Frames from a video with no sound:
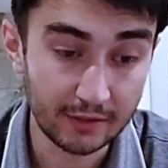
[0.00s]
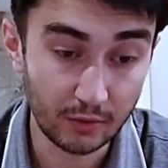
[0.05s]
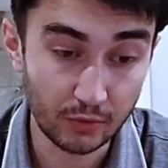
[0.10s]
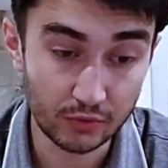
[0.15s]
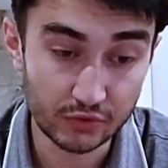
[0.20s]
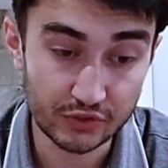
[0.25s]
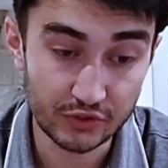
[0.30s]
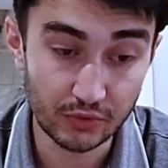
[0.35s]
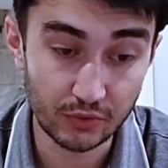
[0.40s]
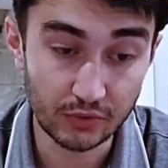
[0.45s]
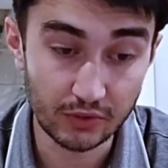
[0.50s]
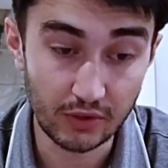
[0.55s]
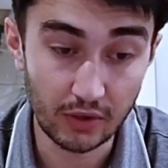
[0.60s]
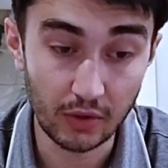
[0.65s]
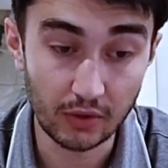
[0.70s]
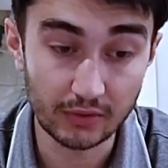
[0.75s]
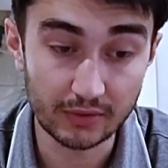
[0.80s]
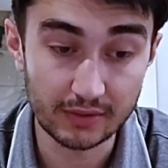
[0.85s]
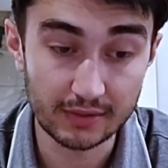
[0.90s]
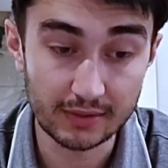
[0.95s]
Also
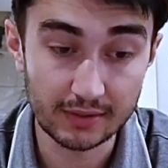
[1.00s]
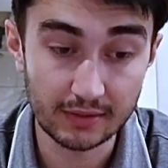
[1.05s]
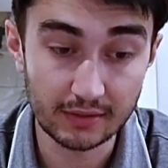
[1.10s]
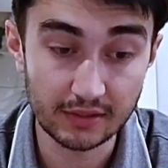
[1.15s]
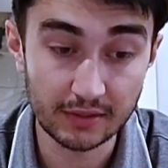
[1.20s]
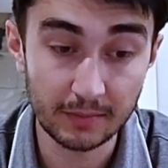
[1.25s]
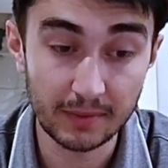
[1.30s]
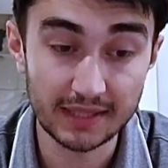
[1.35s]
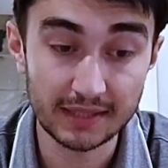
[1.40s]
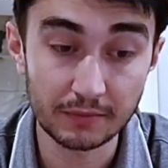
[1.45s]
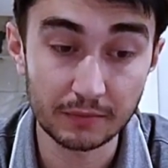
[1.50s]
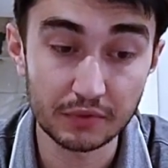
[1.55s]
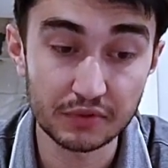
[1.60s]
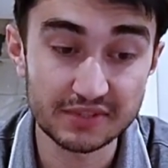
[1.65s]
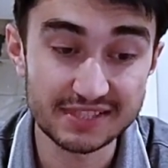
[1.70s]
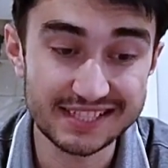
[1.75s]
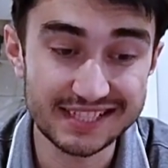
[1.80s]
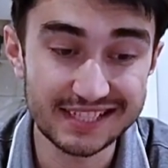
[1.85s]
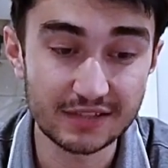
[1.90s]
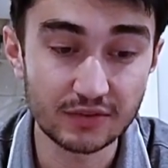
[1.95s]
on the bottom you
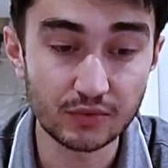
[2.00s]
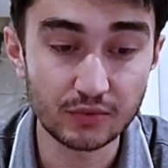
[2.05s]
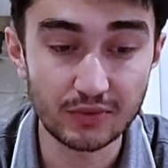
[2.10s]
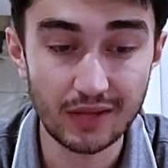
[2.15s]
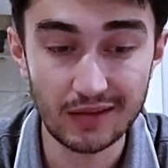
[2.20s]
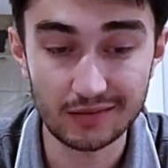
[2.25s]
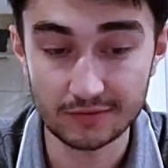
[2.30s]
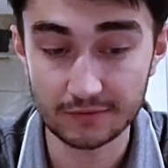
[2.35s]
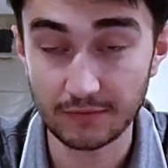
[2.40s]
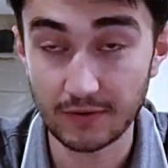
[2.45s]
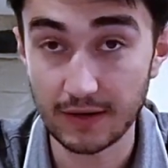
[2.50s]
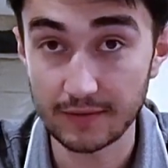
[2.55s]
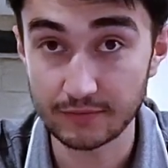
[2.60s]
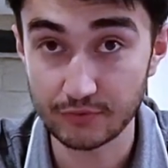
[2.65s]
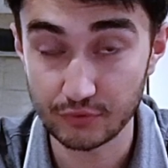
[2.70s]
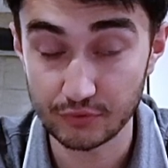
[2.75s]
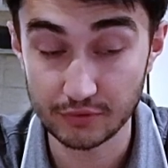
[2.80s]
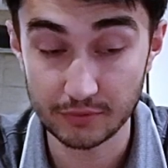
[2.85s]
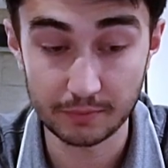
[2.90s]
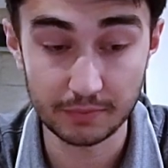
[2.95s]
see 2005
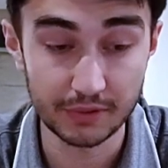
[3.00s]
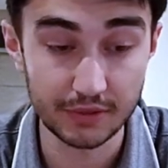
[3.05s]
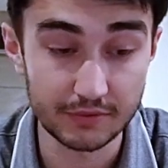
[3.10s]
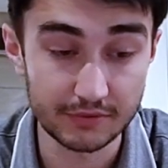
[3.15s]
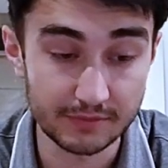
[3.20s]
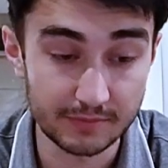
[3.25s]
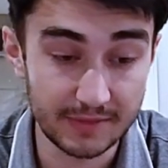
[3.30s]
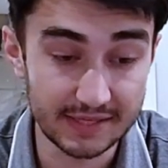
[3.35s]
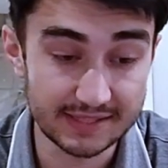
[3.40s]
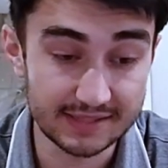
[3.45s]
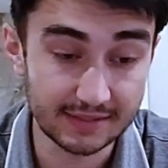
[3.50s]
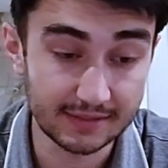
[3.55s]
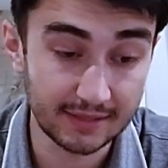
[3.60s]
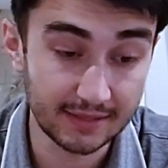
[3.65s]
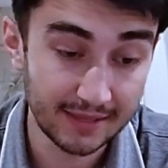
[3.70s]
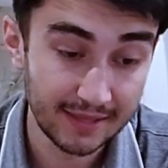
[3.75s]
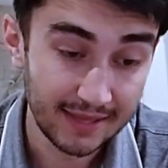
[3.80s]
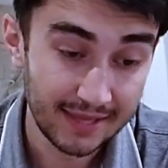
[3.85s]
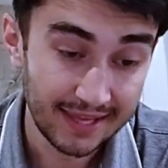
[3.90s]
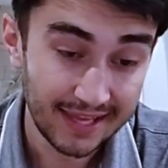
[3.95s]
Toyota Prius basically.
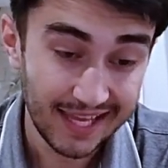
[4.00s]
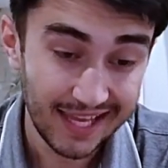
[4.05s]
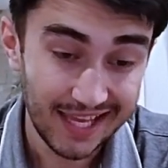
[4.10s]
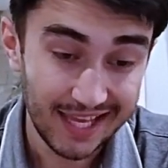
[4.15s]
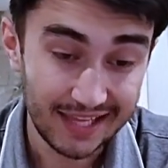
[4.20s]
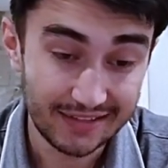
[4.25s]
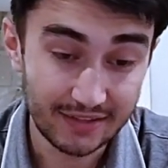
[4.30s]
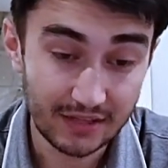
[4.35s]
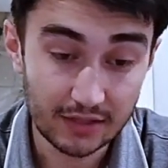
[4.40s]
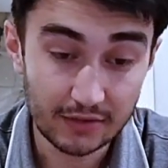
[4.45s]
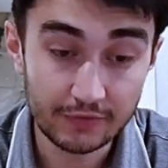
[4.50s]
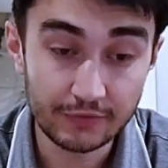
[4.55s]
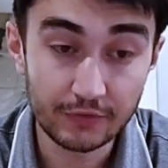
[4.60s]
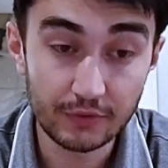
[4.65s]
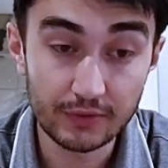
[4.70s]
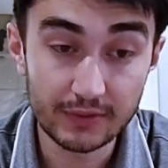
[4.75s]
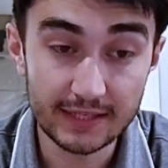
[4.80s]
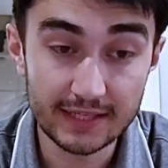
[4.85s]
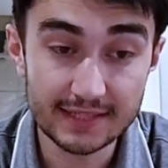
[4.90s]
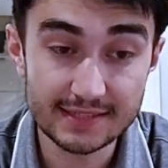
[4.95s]
And there are a few
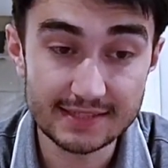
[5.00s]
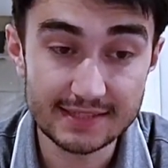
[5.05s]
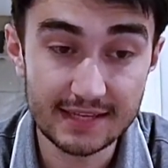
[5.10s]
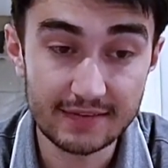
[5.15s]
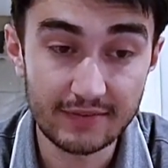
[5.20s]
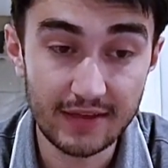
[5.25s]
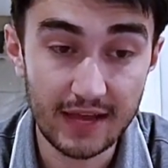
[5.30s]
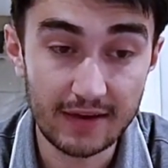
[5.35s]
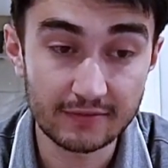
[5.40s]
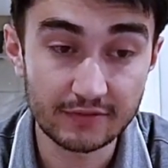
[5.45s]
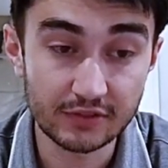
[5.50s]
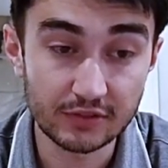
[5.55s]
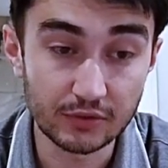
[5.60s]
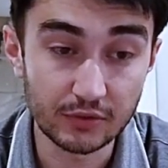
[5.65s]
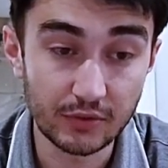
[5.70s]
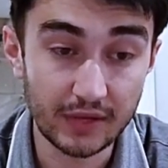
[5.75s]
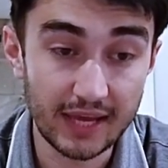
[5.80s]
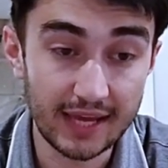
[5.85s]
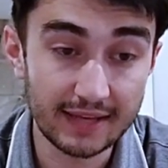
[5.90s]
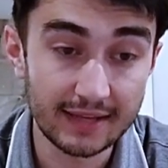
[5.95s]
things that we have to
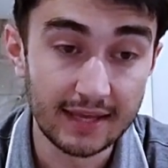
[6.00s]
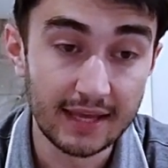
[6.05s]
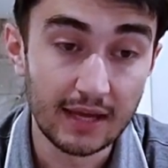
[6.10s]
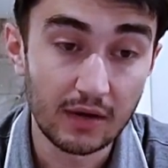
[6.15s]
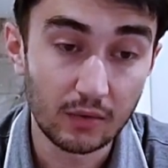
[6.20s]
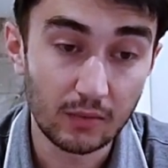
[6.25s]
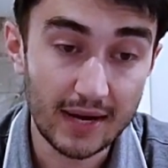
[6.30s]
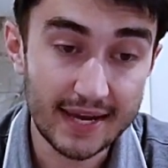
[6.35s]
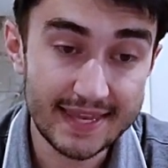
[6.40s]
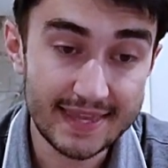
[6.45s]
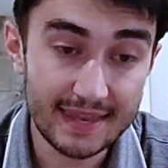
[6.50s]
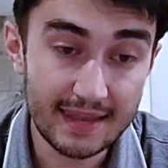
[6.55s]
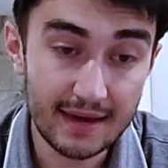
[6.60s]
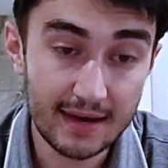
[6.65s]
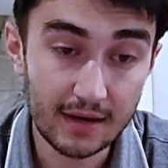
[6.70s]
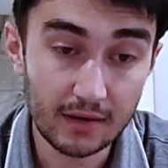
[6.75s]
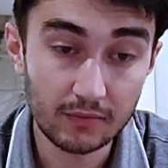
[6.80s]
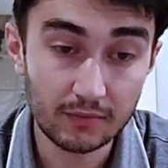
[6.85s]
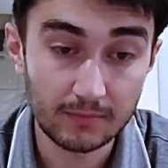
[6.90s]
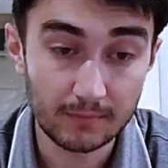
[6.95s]
look at. Right
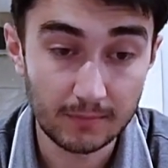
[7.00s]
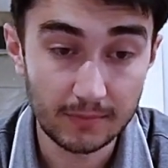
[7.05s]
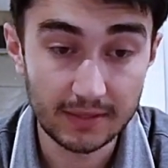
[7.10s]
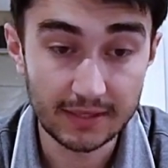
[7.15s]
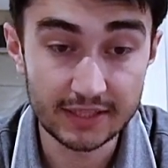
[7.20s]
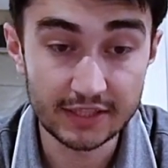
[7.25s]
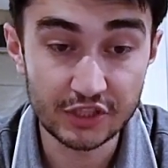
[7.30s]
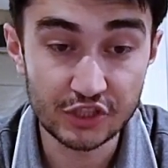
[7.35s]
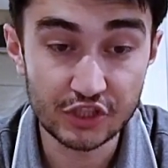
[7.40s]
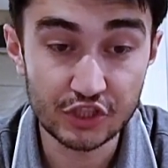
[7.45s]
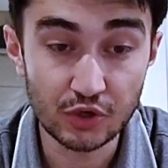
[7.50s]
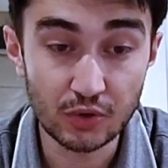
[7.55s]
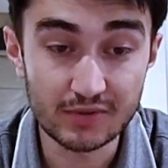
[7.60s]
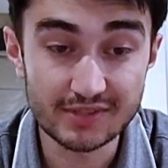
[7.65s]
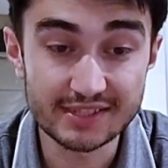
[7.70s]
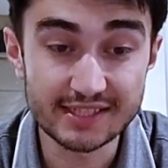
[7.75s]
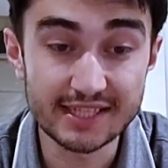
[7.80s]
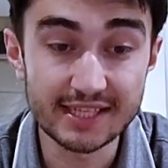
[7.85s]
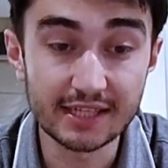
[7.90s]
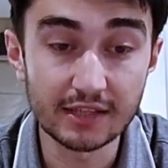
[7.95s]
now it shows
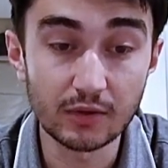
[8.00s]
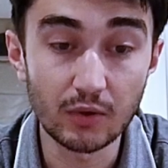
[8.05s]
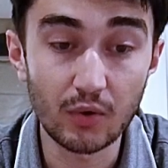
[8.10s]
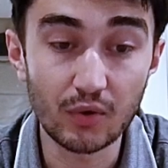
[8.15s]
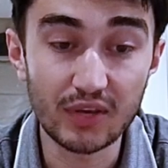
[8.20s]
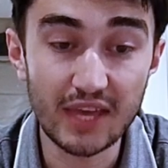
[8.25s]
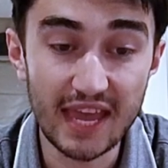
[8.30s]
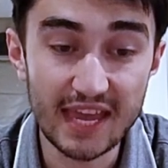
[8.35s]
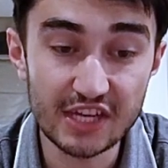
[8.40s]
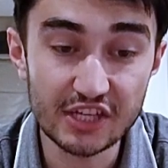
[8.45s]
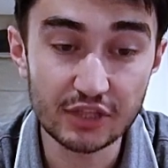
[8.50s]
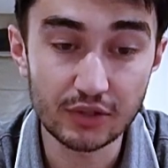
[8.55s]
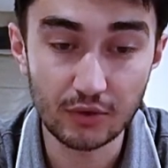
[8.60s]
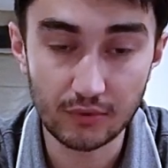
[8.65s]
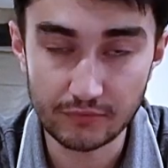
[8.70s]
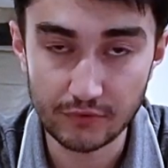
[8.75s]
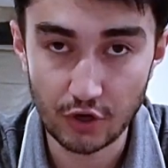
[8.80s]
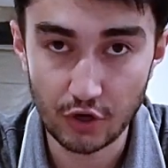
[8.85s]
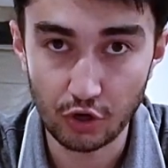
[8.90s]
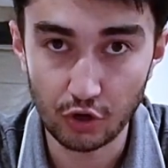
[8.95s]
the location
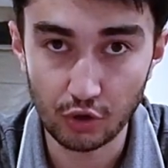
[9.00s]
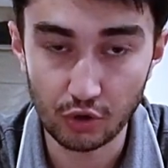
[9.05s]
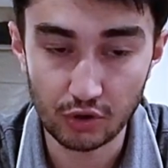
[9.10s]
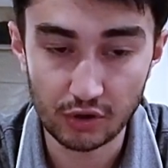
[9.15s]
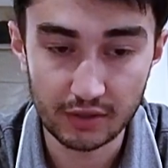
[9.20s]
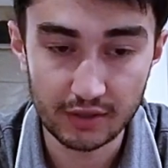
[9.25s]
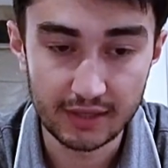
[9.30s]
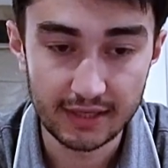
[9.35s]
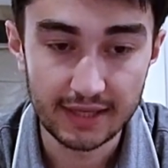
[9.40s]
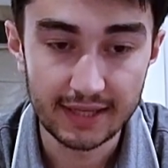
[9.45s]
of the car.